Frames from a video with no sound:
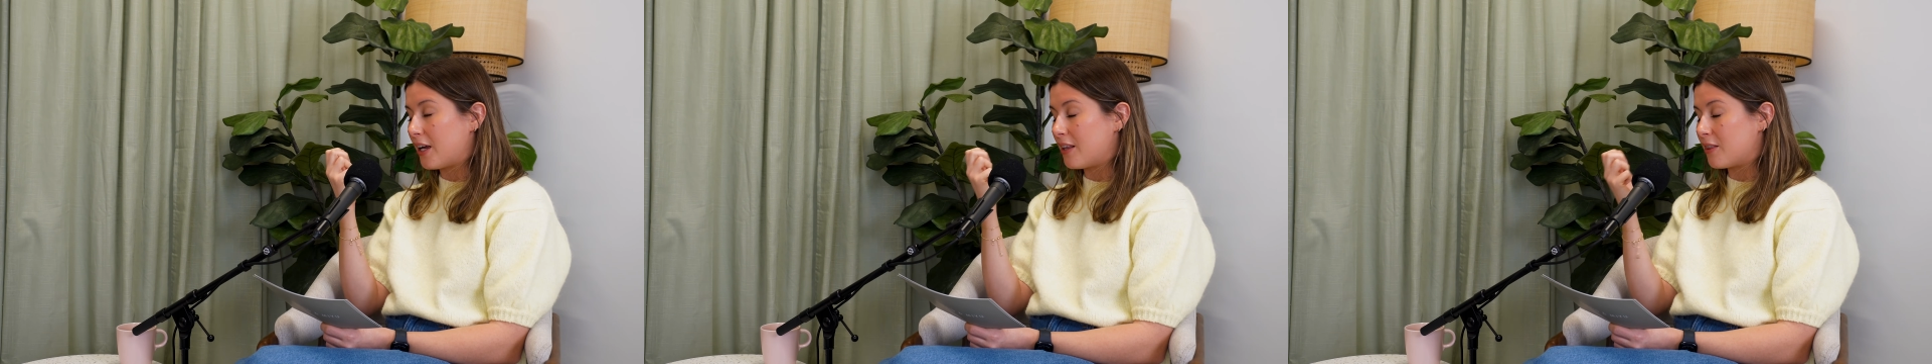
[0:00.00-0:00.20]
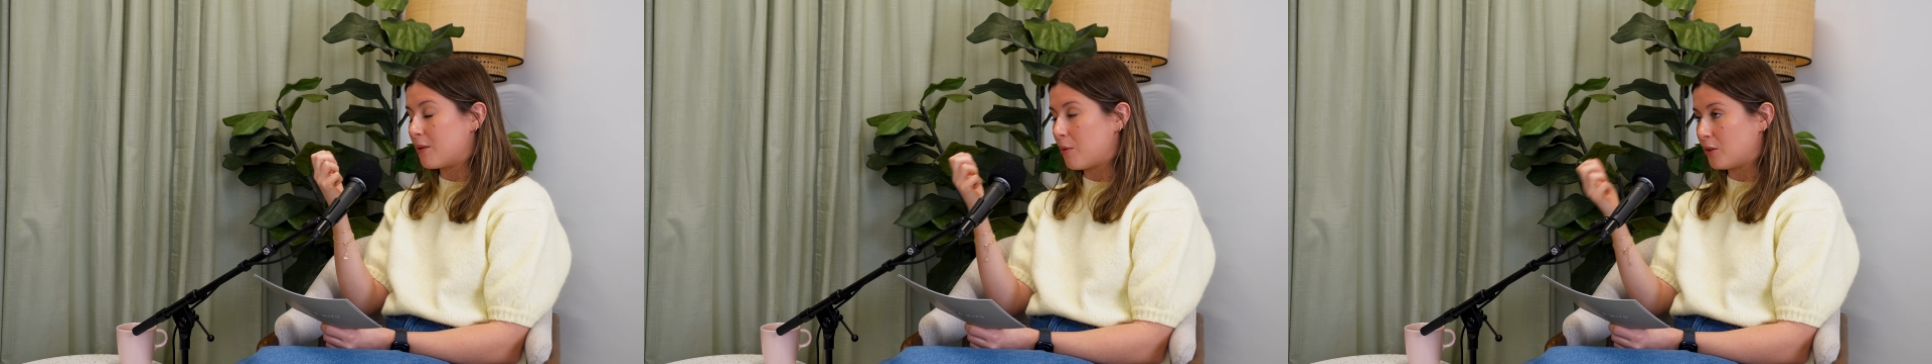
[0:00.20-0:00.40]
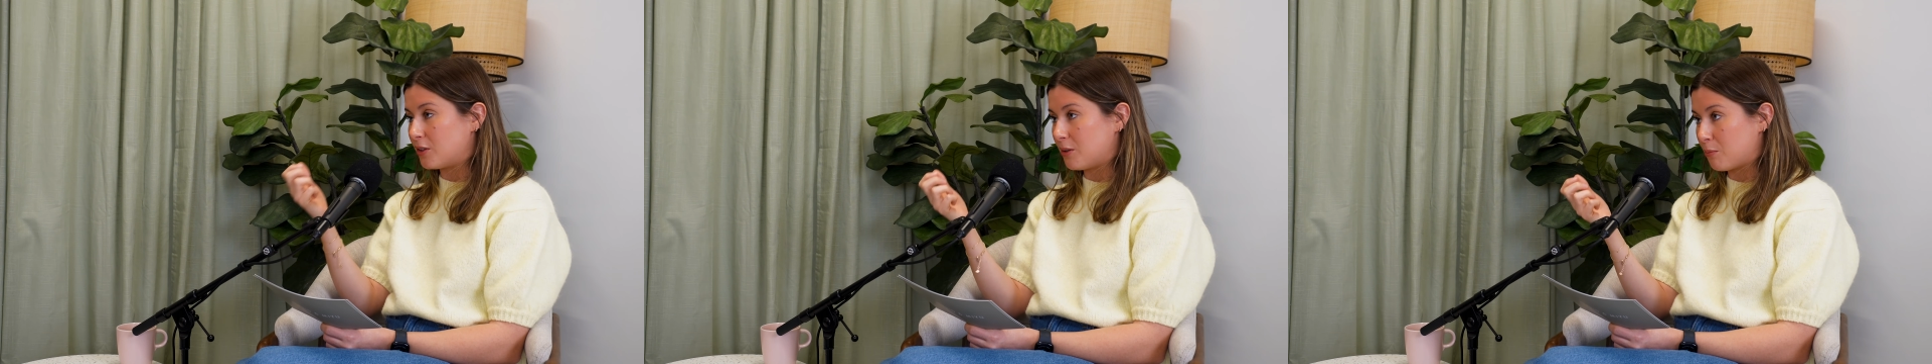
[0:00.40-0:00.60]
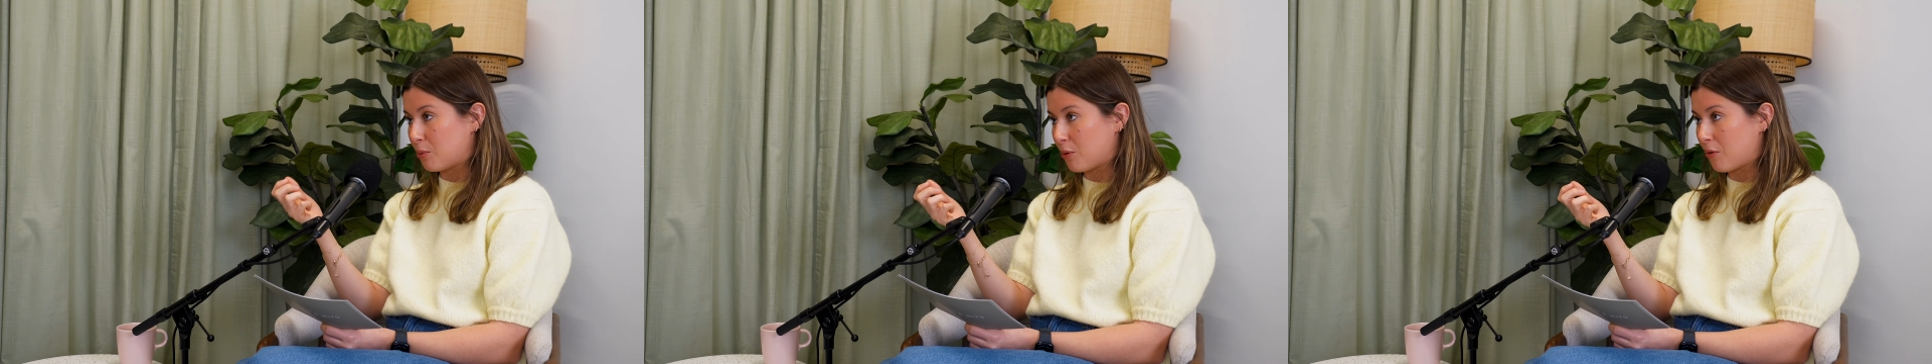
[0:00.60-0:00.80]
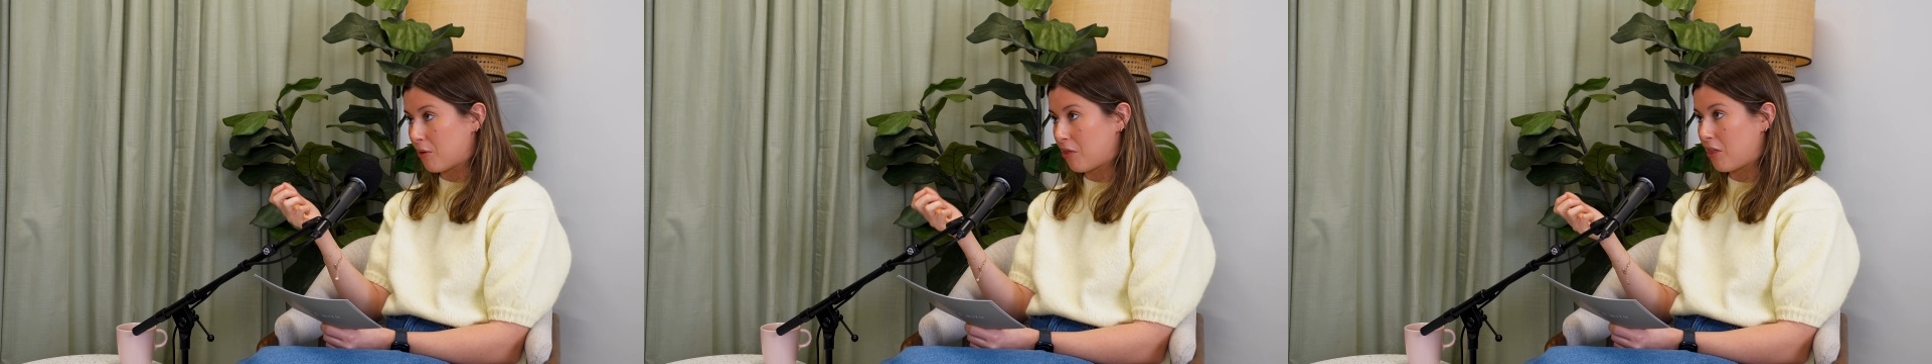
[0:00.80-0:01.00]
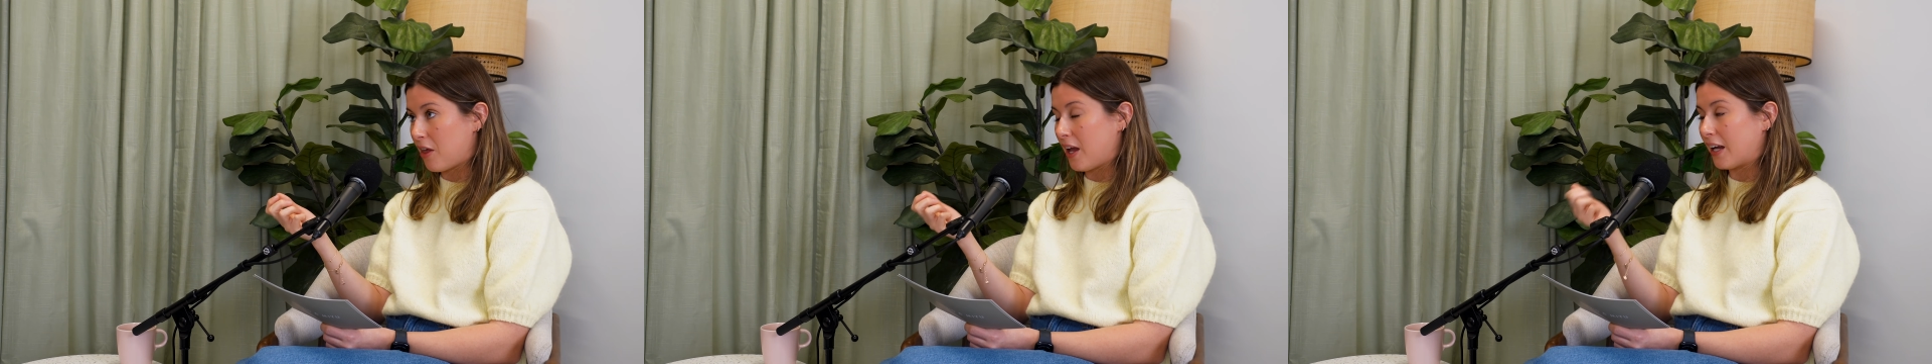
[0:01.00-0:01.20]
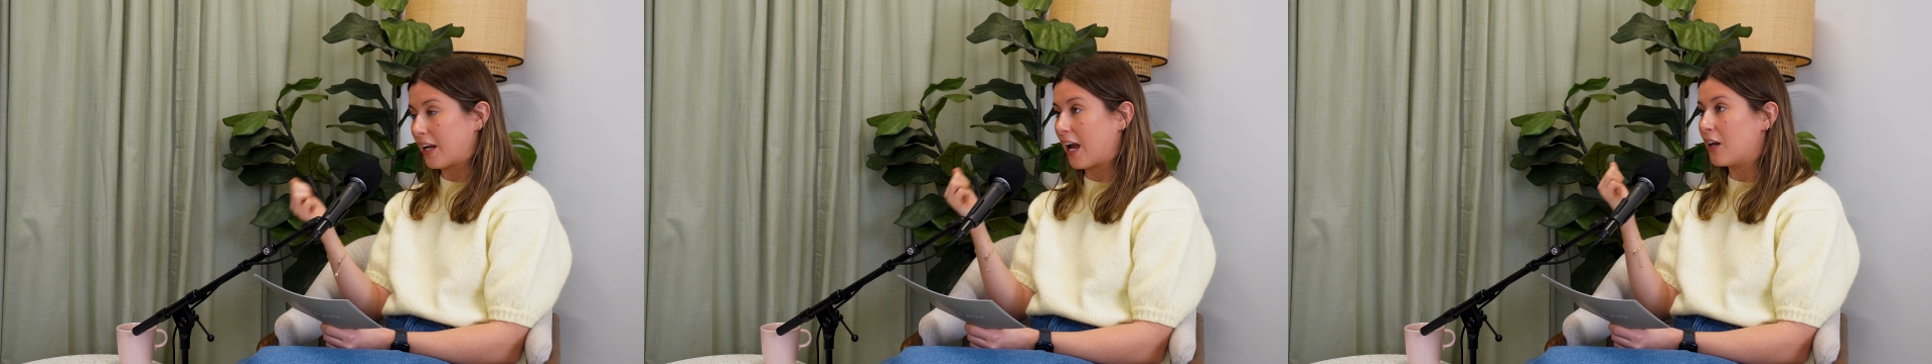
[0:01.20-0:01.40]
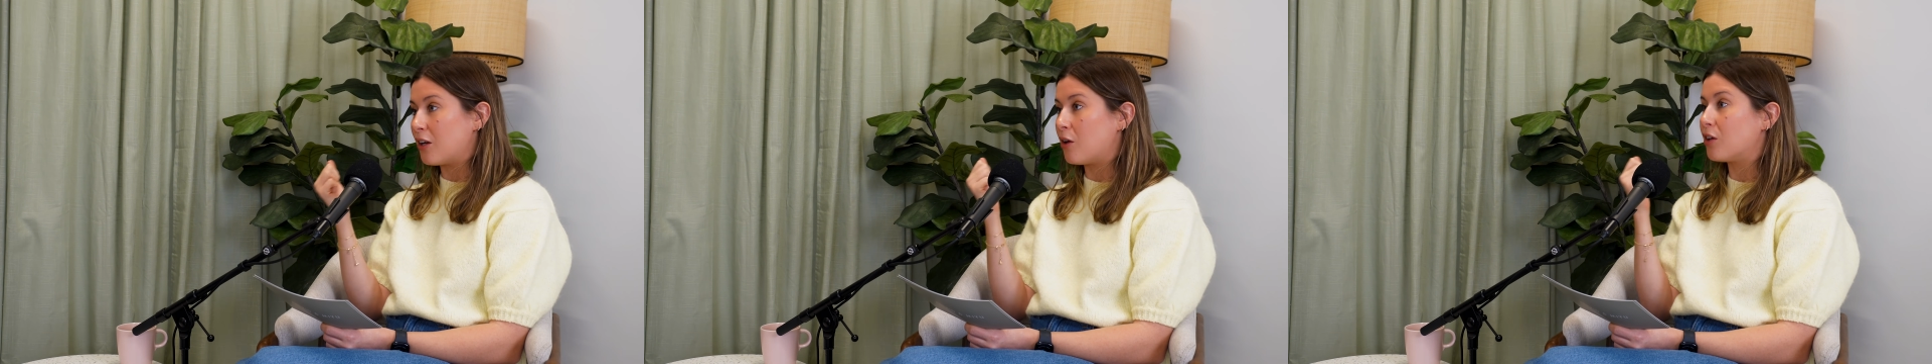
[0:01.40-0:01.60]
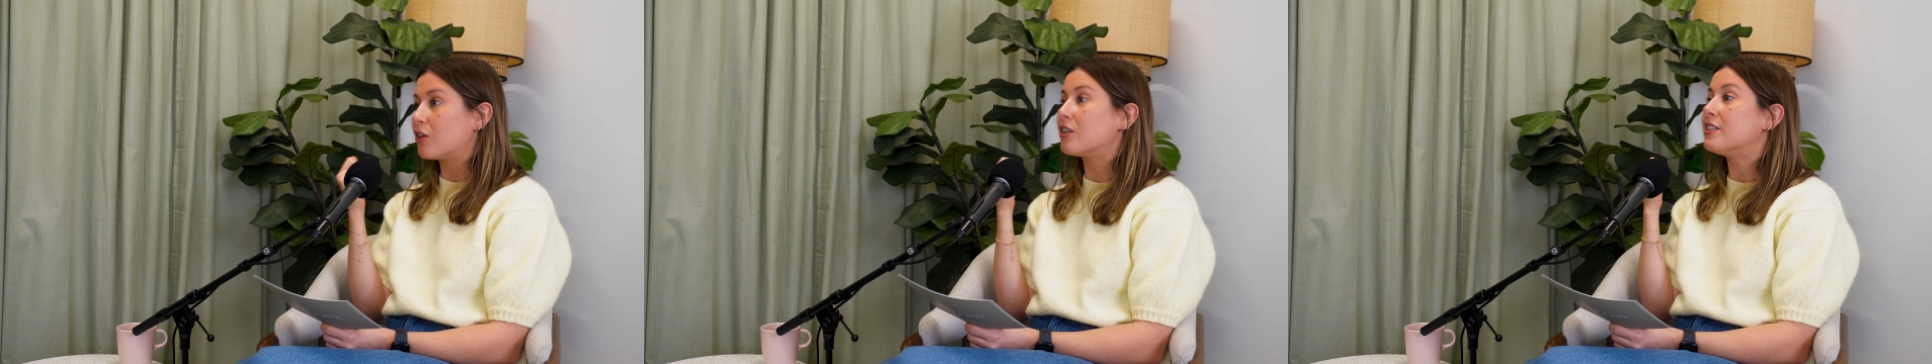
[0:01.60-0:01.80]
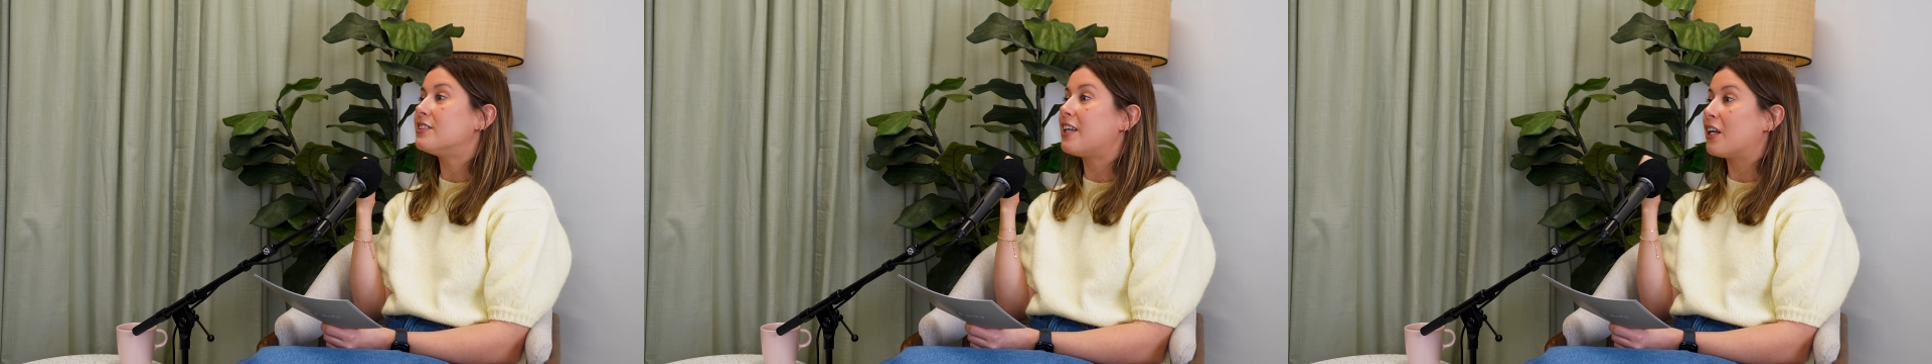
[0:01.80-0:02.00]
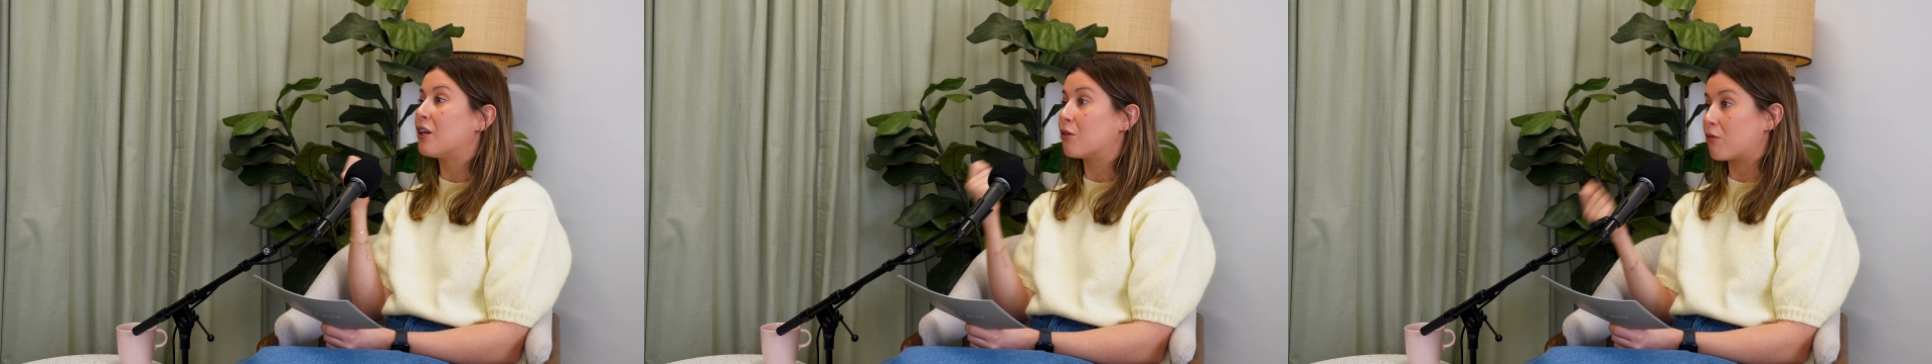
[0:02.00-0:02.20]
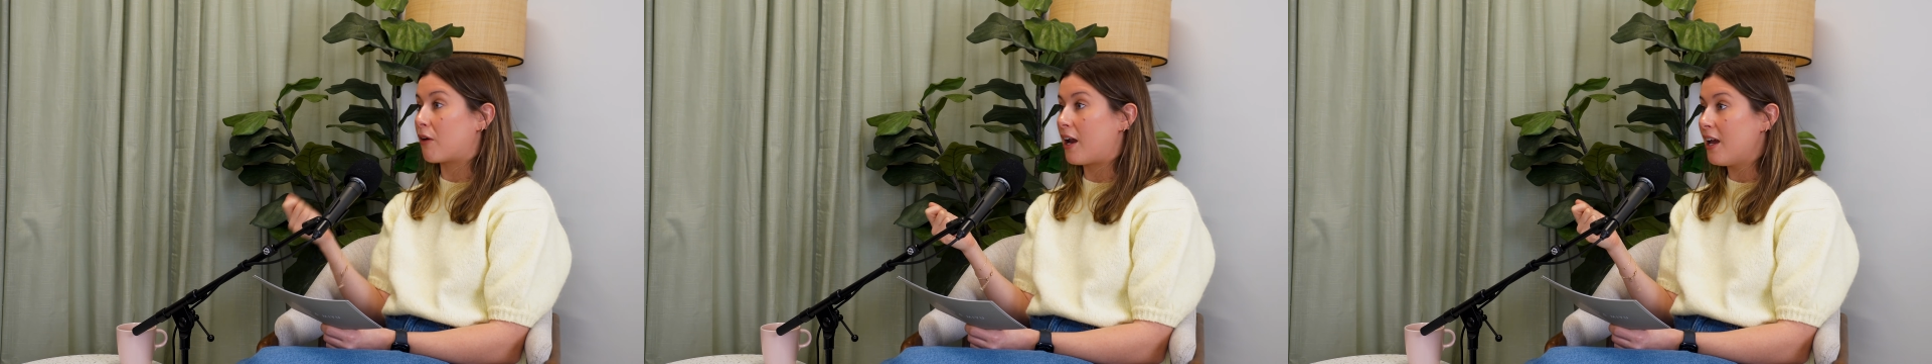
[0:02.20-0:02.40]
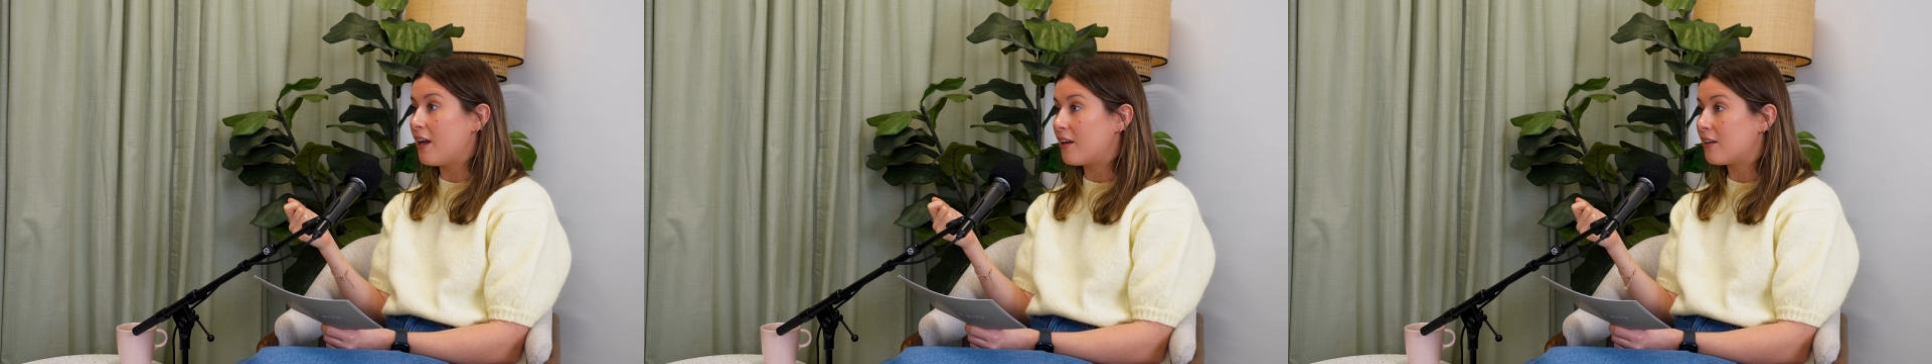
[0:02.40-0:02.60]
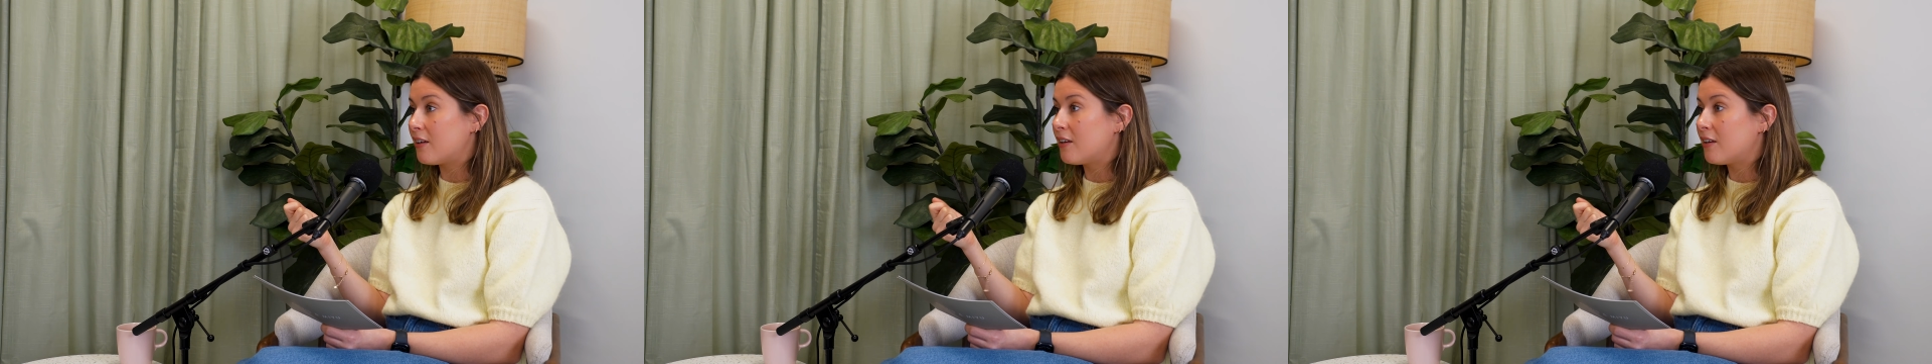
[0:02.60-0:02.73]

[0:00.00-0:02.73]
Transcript: the most important thing? I know you're going to say grit.